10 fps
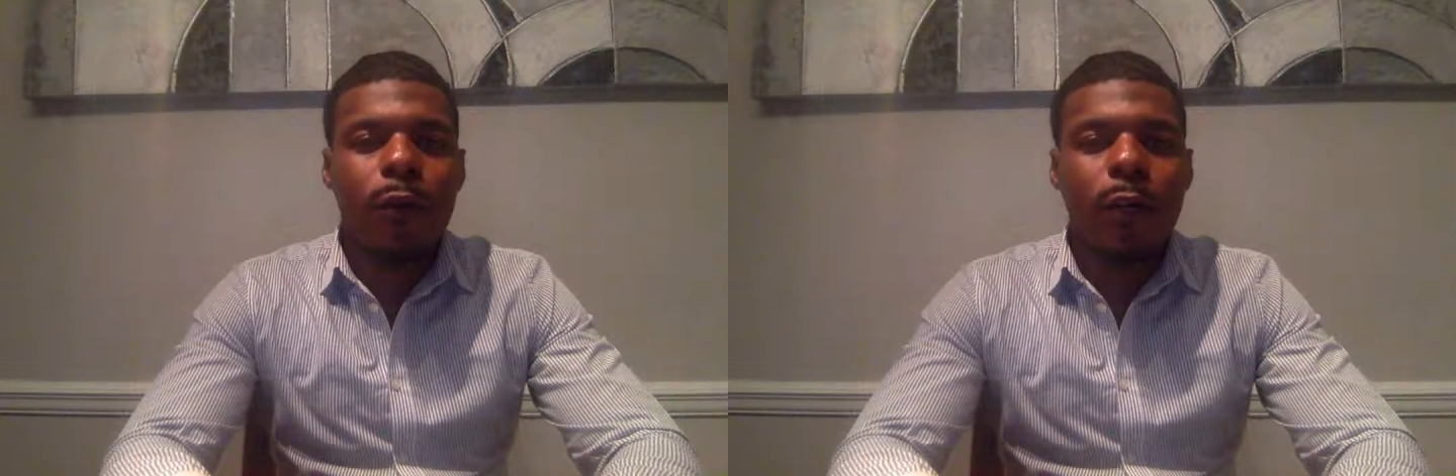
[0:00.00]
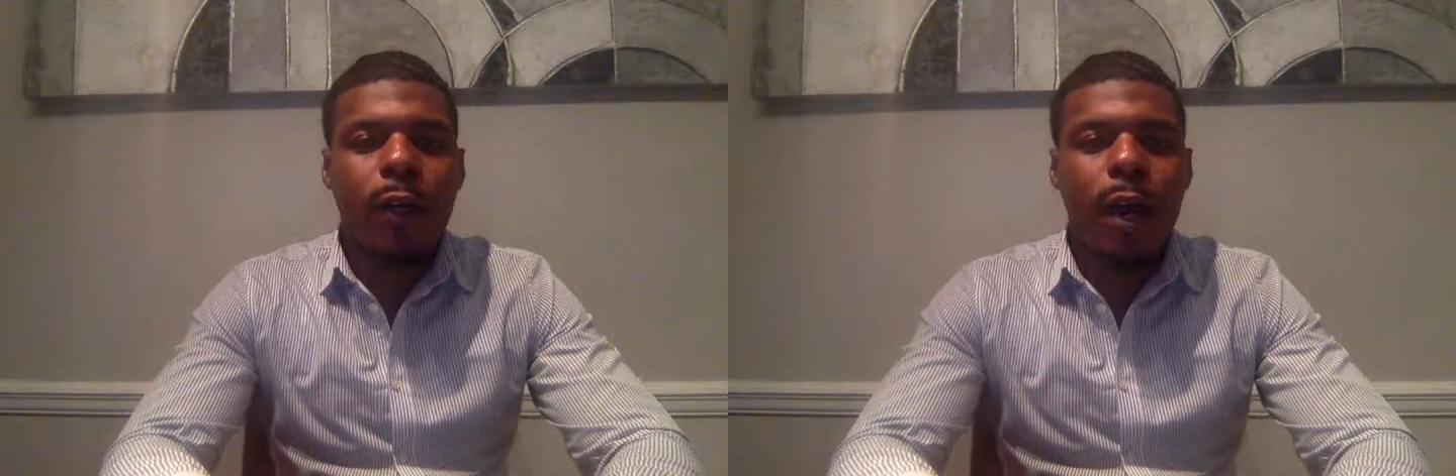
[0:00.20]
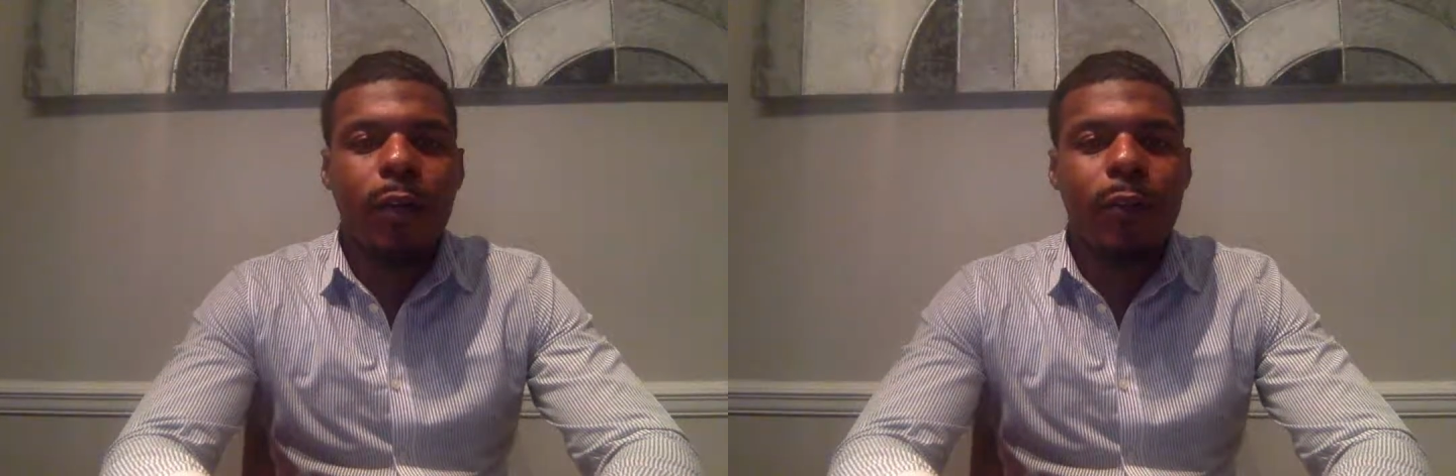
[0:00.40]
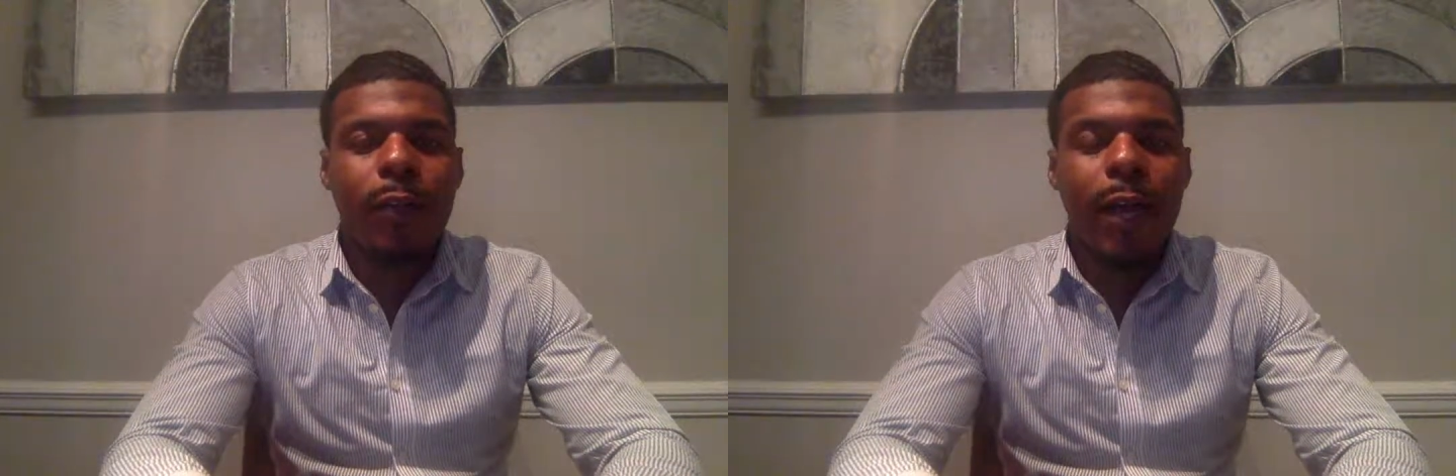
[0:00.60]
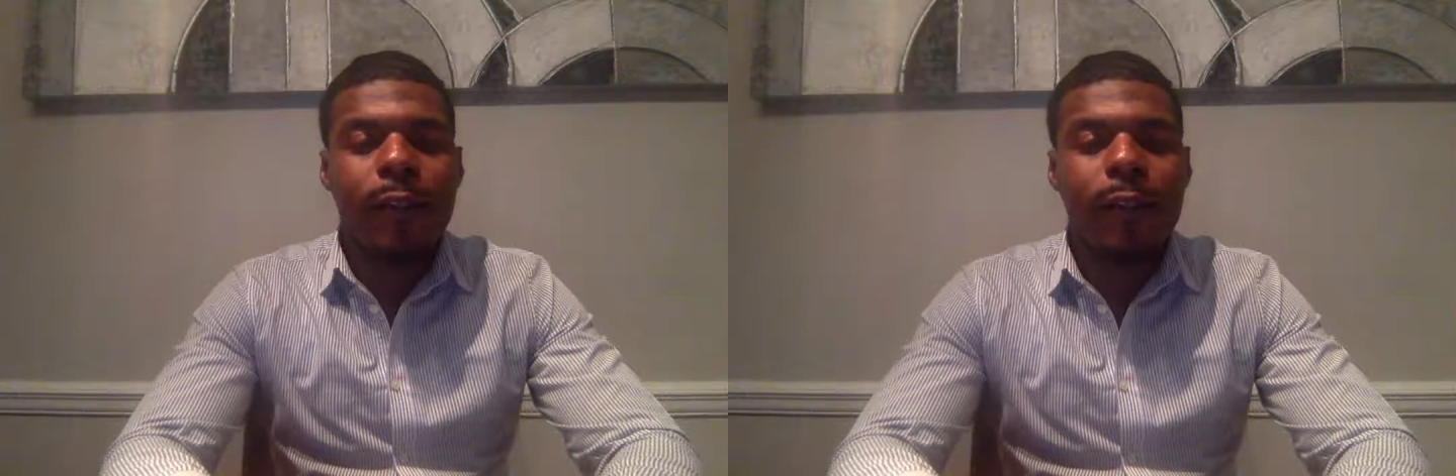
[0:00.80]
Ricardo
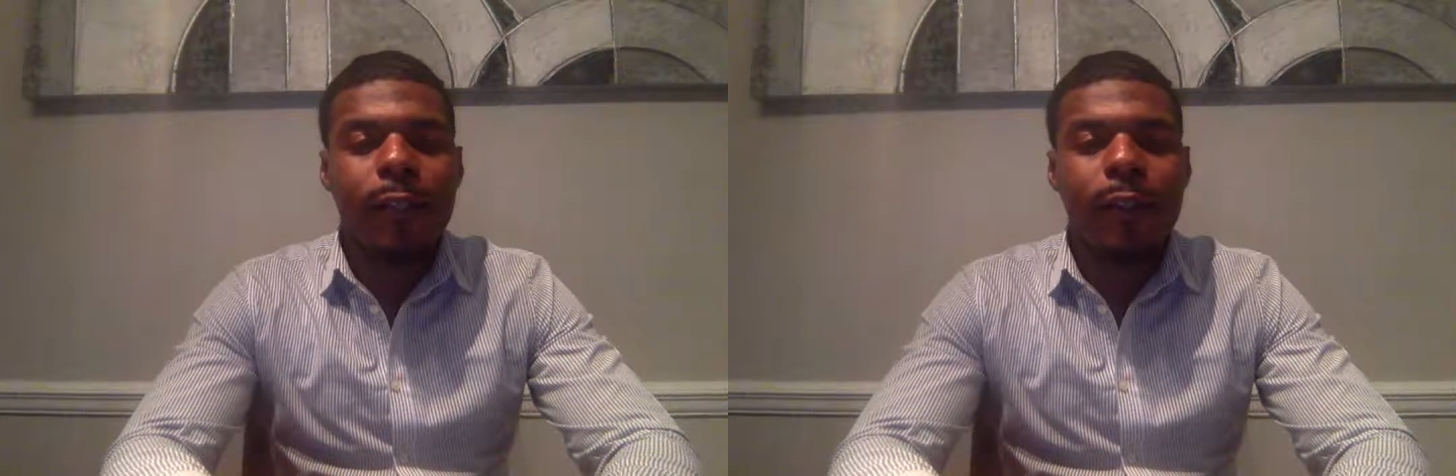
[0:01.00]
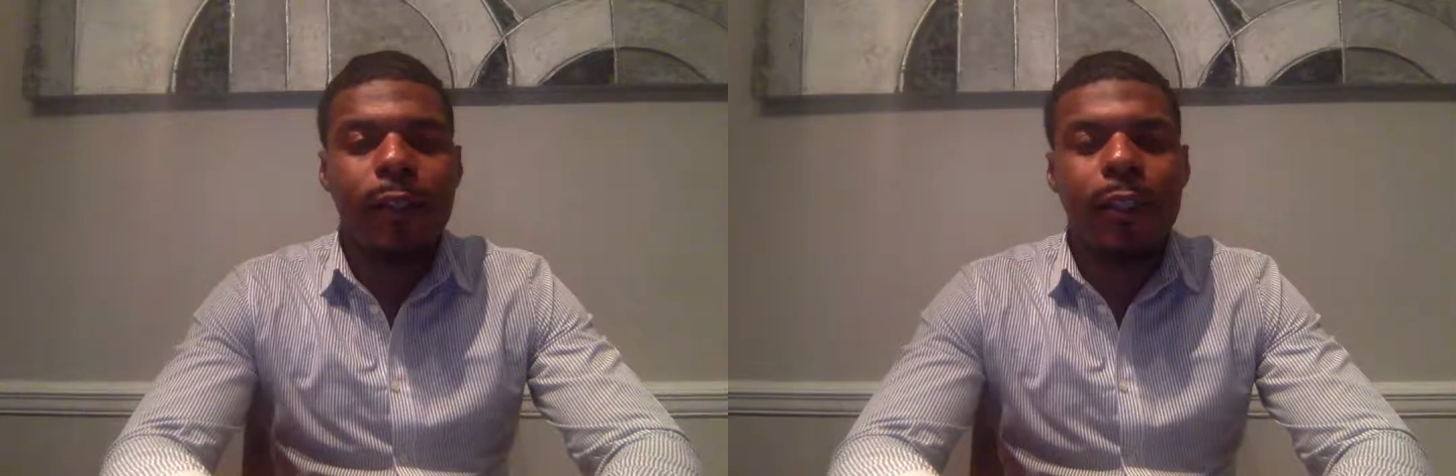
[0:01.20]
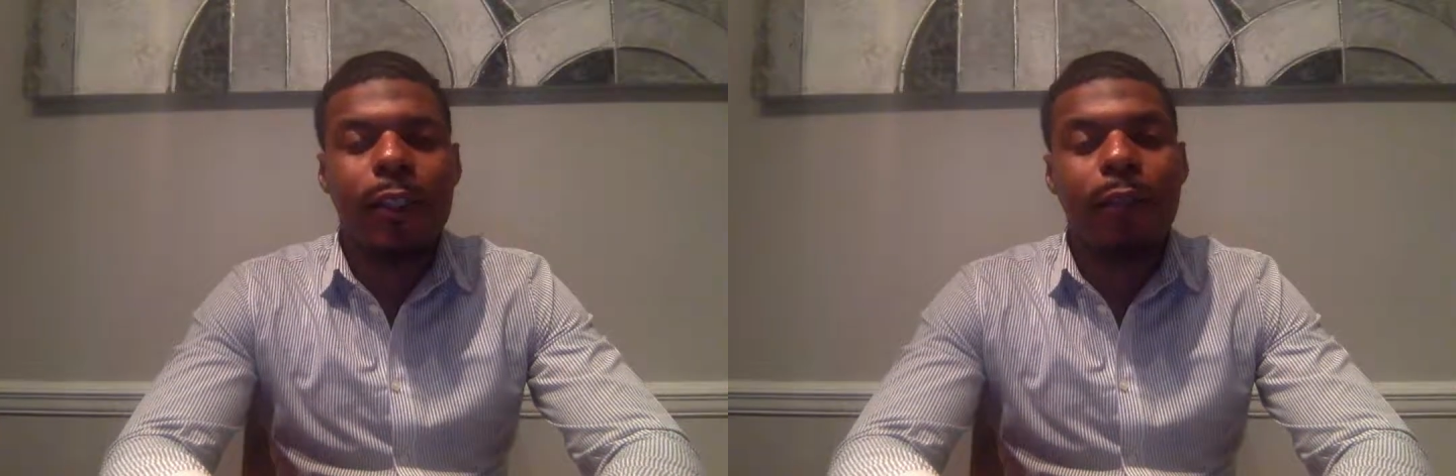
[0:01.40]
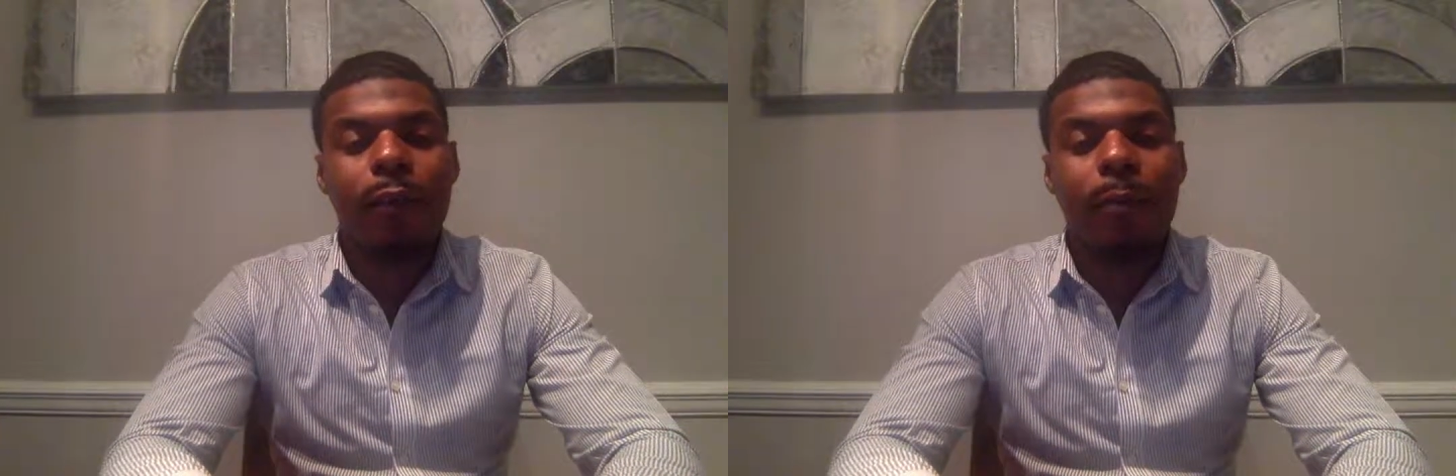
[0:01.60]
Knox here to deliver